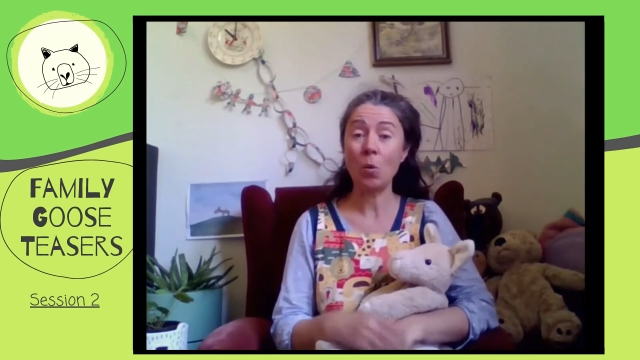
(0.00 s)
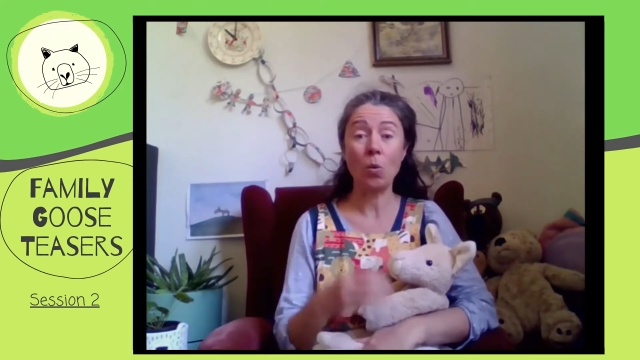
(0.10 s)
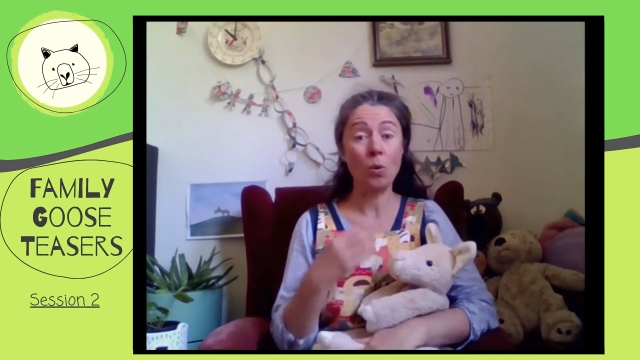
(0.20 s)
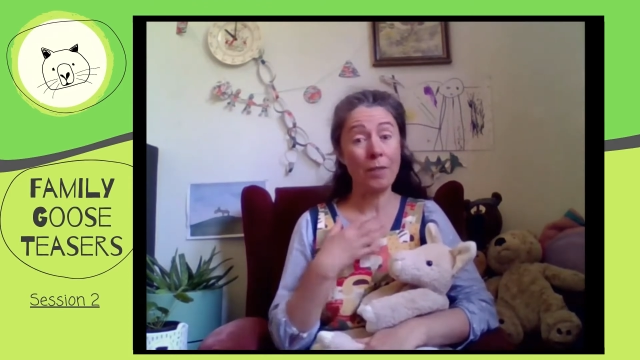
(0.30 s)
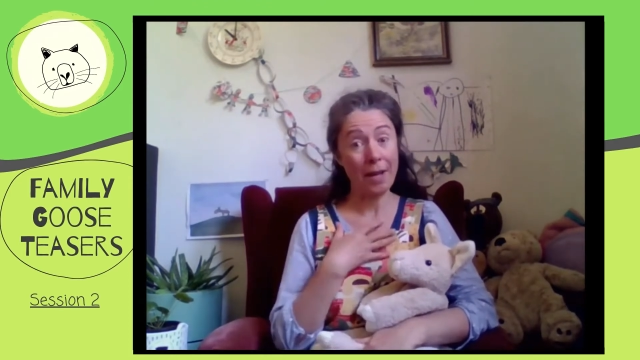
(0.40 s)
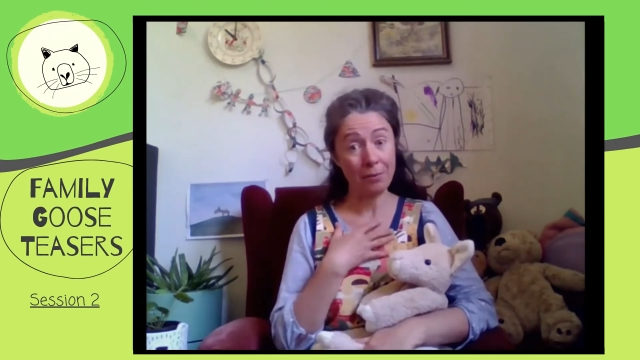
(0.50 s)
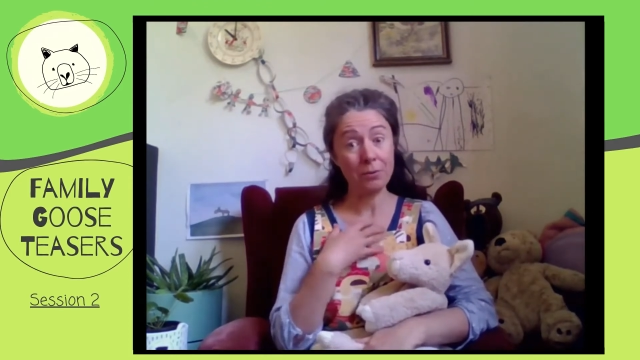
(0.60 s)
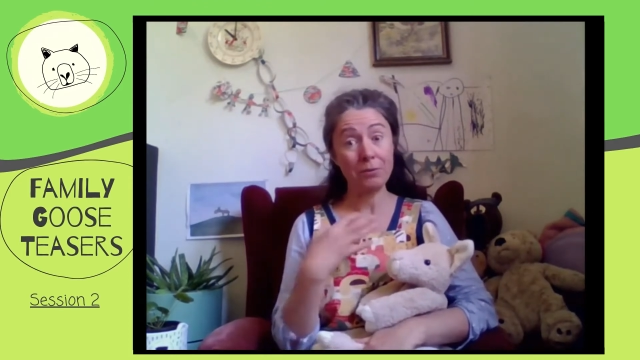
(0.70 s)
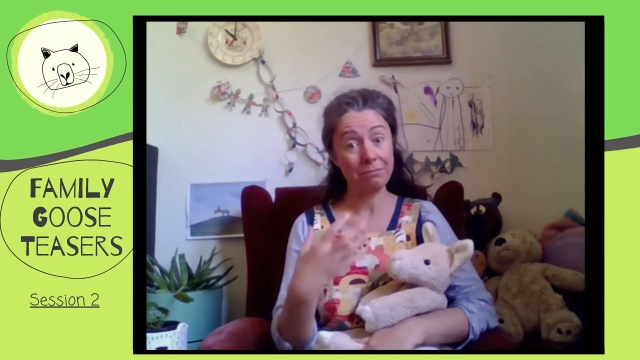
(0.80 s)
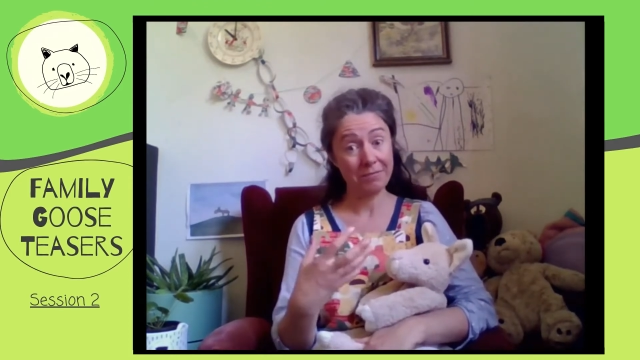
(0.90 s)
or they
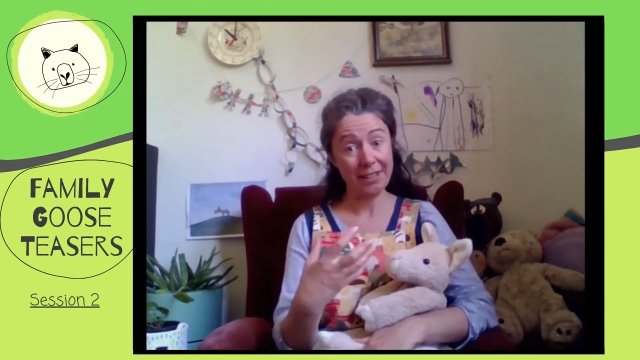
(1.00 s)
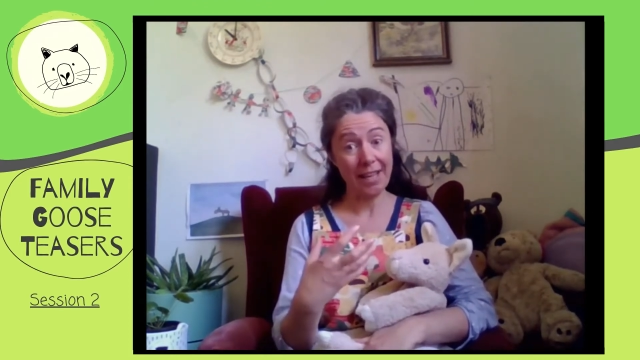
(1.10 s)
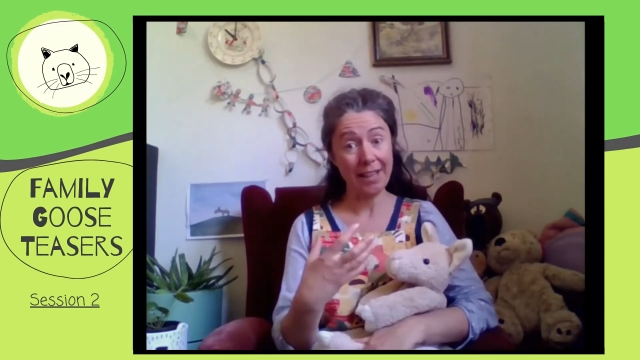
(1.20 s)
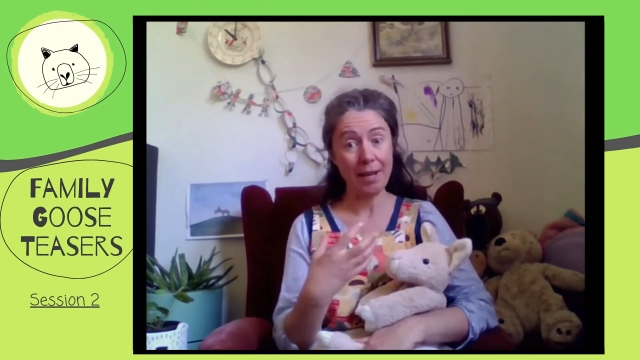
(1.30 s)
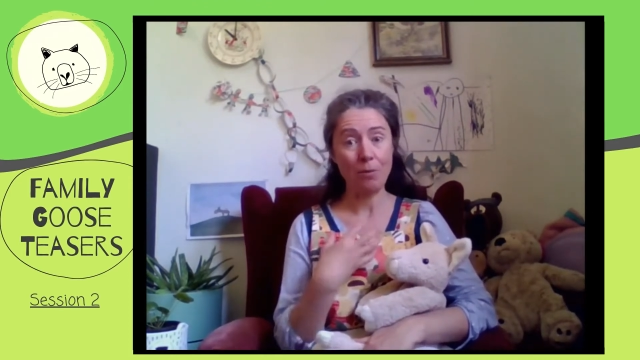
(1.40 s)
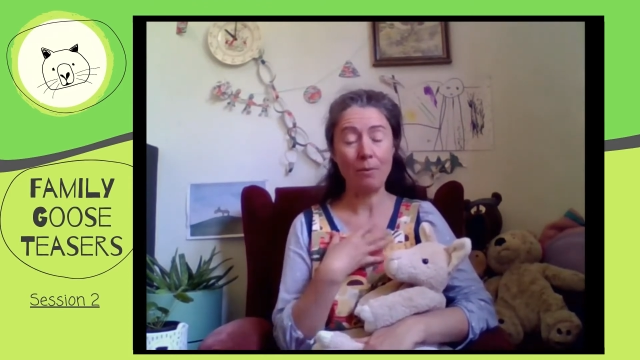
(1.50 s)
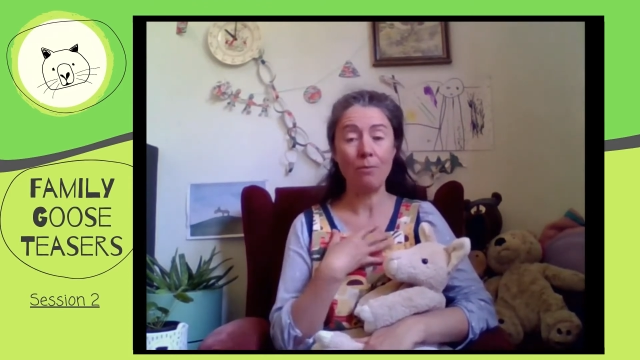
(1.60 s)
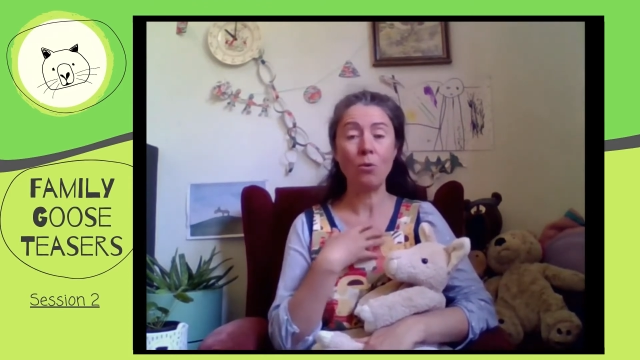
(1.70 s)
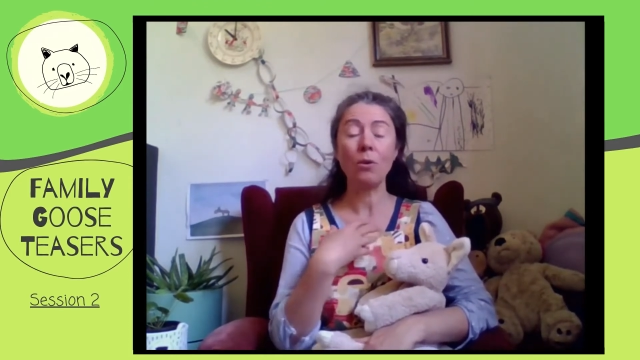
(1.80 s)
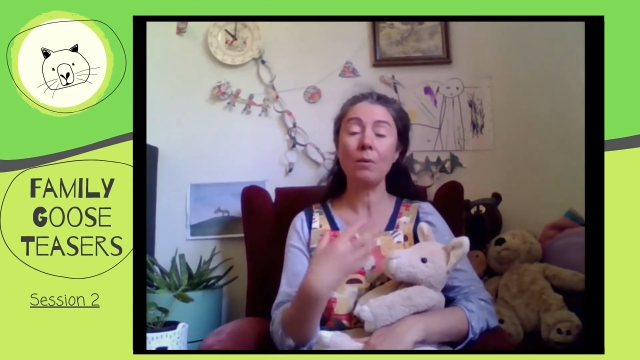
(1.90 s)
will say they want
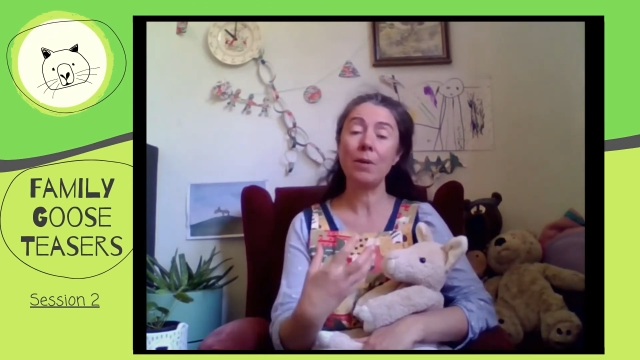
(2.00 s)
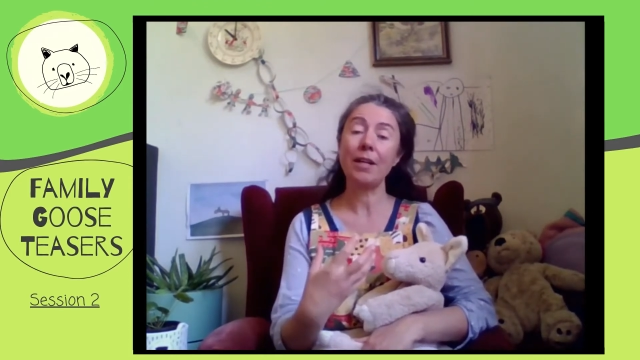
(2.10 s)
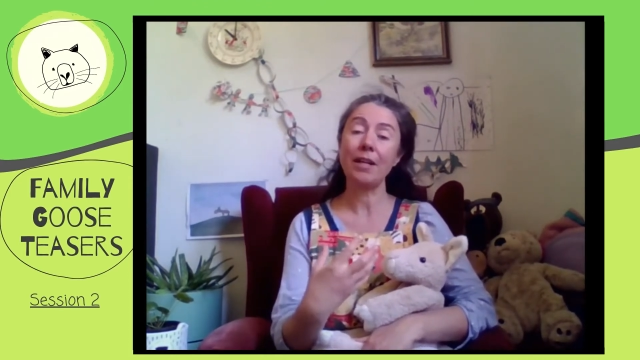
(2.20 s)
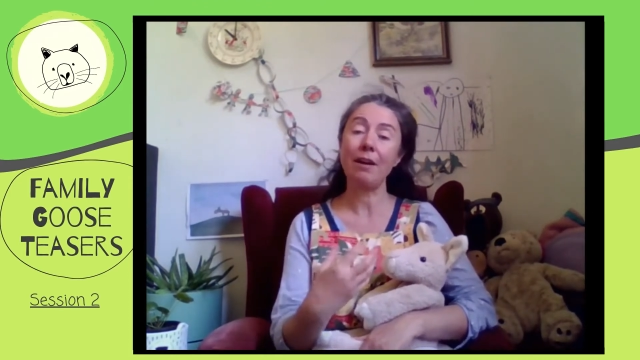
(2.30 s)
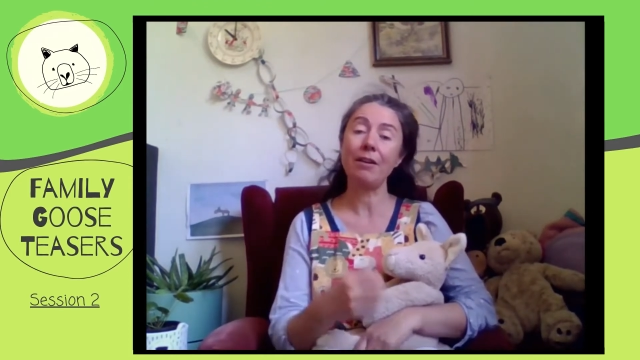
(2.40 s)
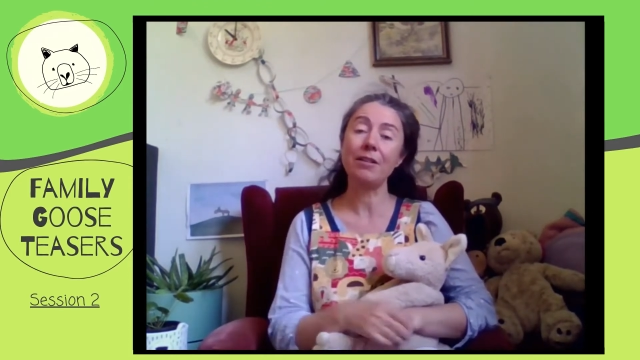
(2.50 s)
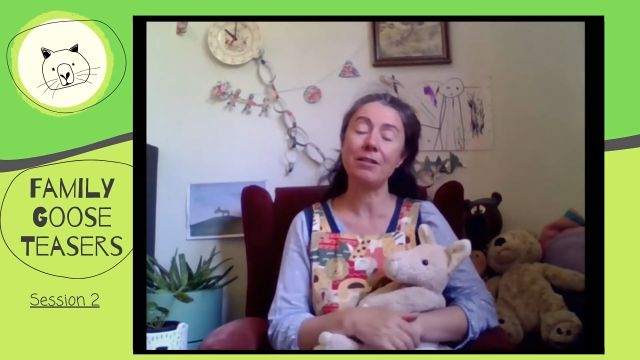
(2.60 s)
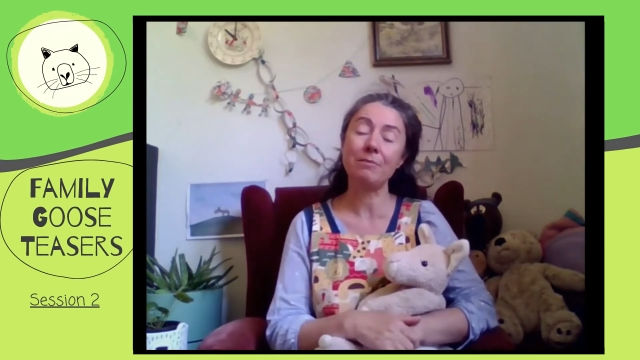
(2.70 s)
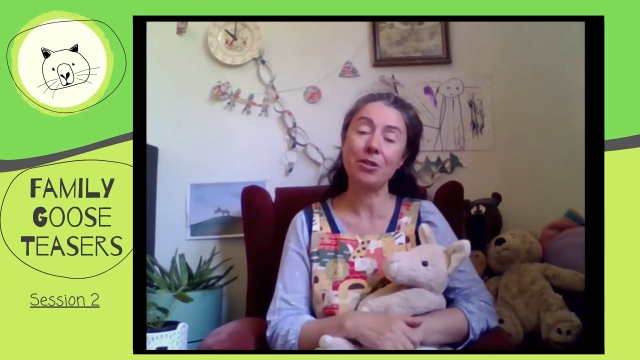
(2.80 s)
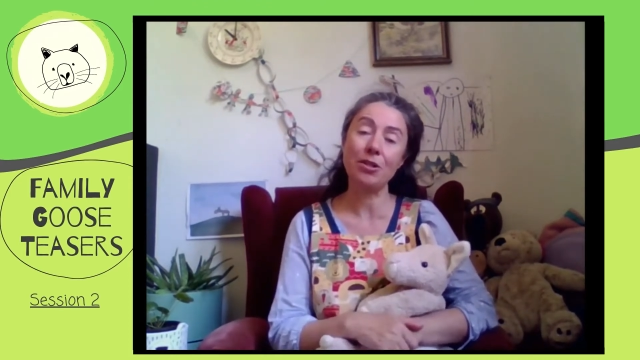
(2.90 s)
more, and we encourage
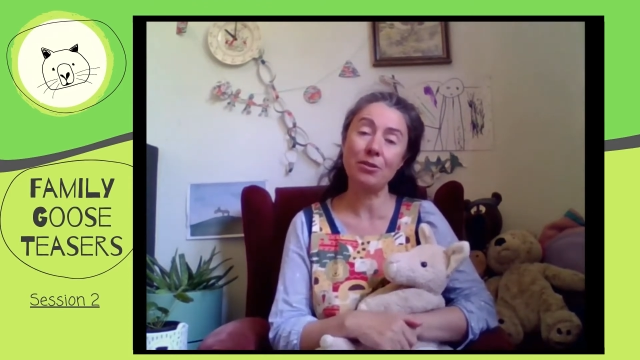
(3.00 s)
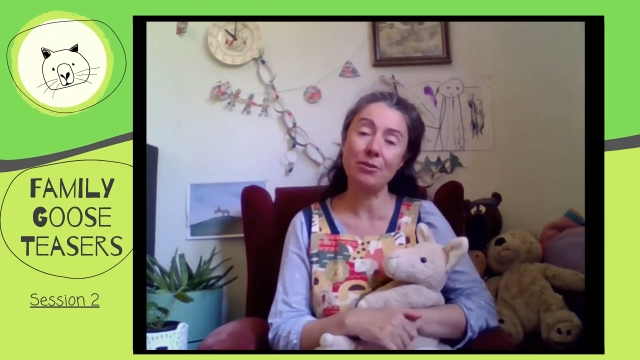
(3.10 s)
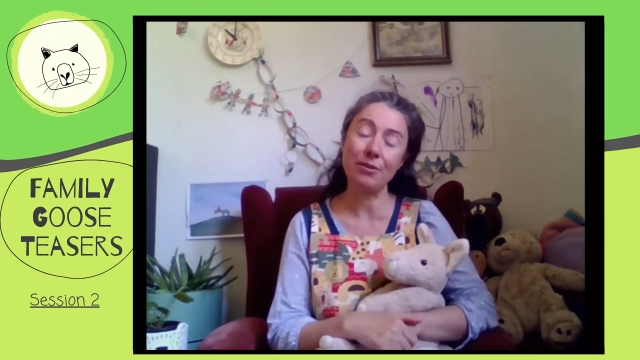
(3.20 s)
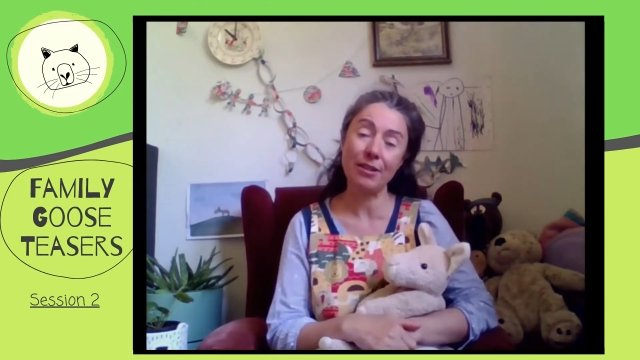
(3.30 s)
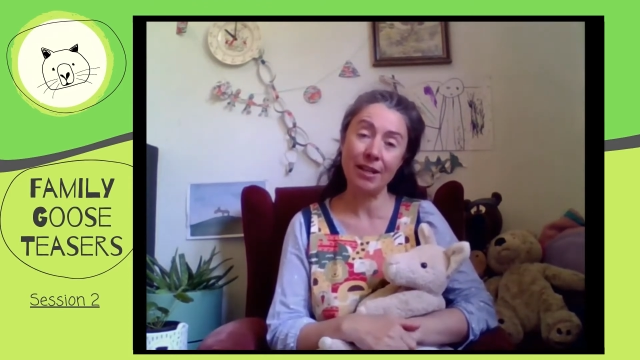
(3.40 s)
them to use